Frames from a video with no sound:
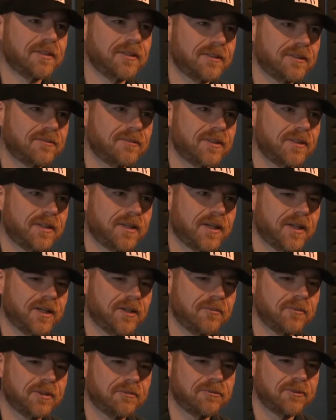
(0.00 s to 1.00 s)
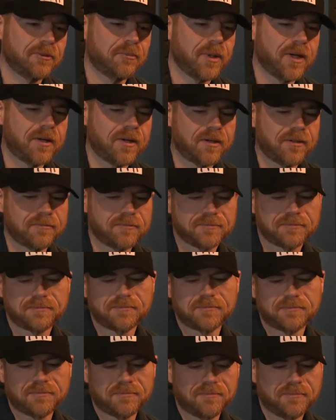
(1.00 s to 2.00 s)
I really am. I feel better than
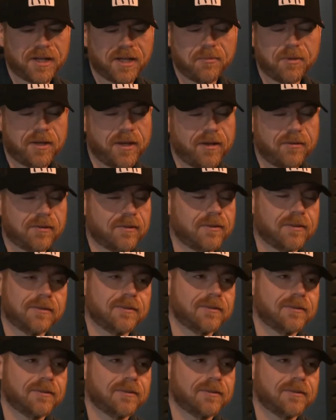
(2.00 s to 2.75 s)
maybe ever.